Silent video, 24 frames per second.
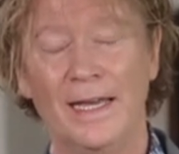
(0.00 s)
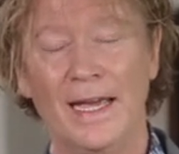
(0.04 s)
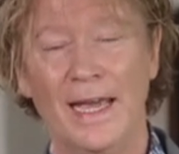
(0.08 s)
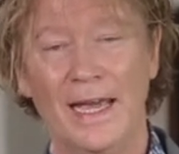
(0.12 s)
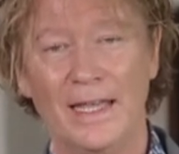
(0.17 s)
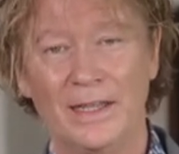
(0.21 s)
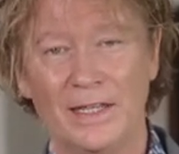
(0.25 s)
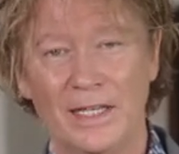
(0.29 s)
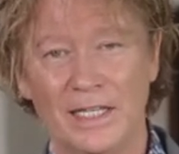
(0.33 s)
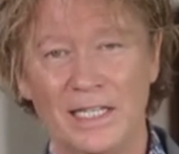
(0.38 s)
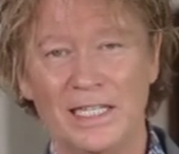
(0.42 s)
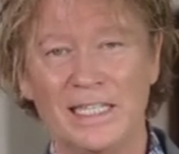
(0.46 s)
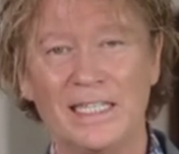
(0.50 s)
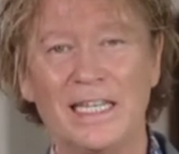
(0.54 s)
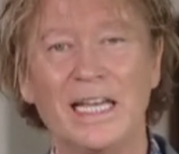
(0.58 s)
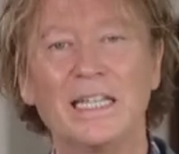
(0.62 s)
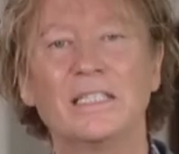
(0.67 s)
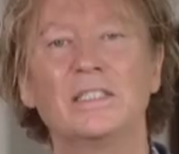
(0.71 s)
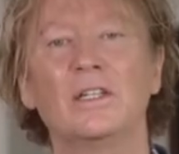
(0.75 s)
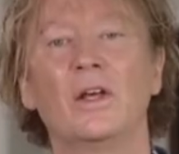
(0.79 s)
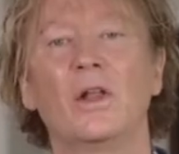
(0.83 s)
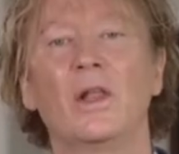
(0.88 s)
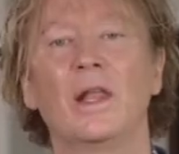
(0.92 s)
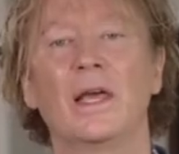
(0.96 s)
and the
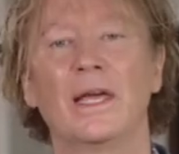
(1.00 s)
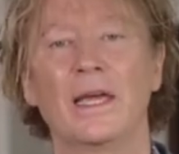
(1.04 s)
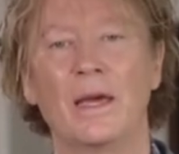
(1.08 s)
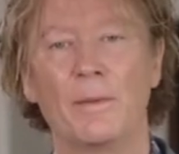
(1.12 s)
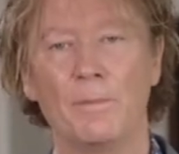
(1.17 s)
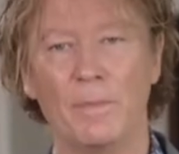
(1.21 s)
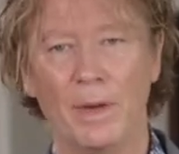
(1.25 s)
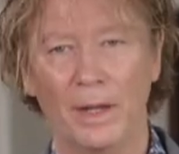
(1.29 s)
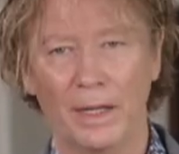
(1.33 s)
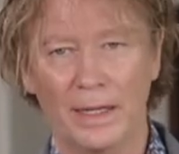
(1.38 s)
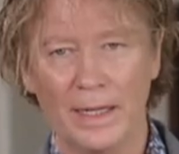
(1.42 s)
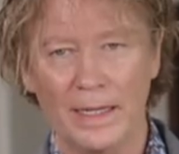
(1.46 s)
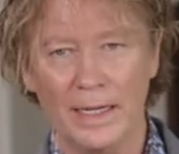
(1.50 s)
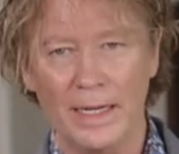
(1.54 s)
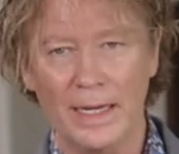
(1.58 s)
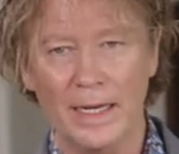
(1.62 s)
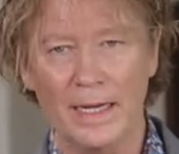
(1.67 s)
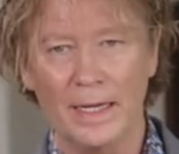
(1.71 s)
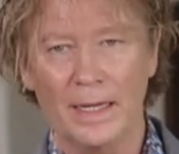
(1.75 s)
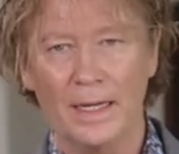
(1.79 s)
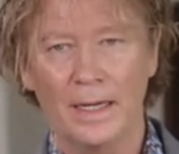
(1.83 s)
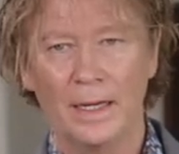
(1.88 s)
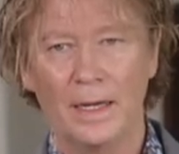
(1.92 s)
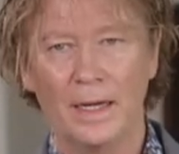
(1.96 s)
signaling
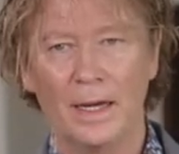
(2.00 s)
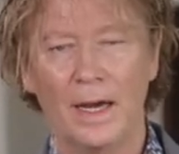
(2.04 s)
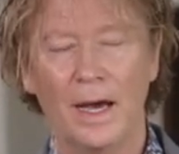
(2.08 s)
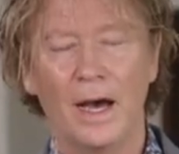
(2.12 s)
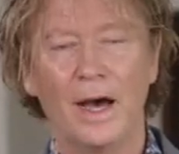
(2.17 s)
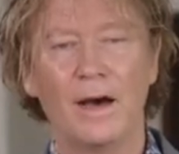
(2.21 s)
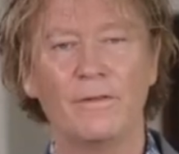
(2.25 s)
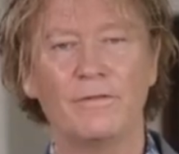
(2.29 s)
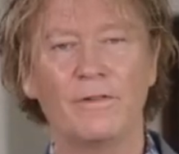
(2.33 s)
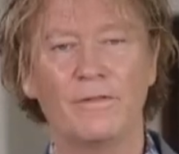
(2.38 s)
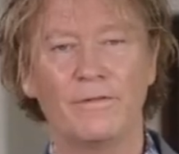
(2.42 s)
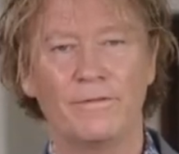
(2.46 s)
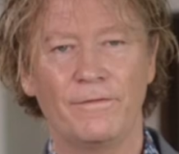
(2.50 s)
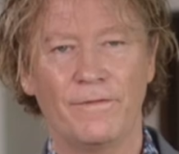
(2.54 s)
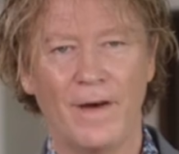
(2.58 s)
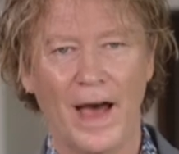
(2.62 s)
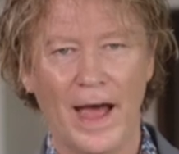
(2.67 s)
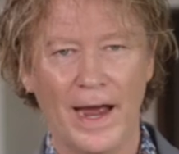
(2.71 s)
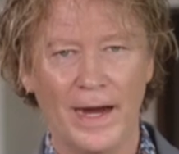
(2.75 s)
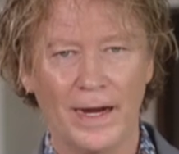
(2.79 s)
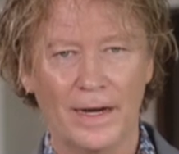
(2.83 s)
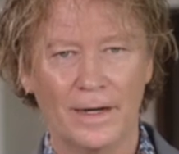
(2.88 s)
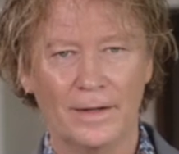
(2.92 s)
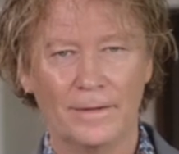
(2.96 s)
ability of a
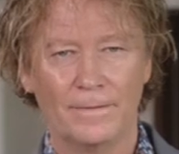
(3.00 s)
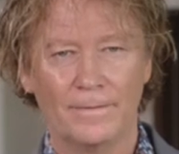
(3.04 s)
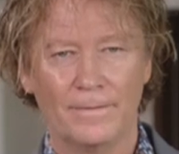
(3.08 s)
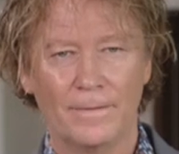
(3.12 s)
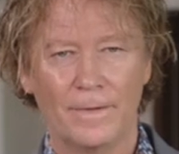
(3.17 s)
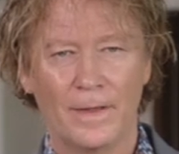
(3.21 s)
fire.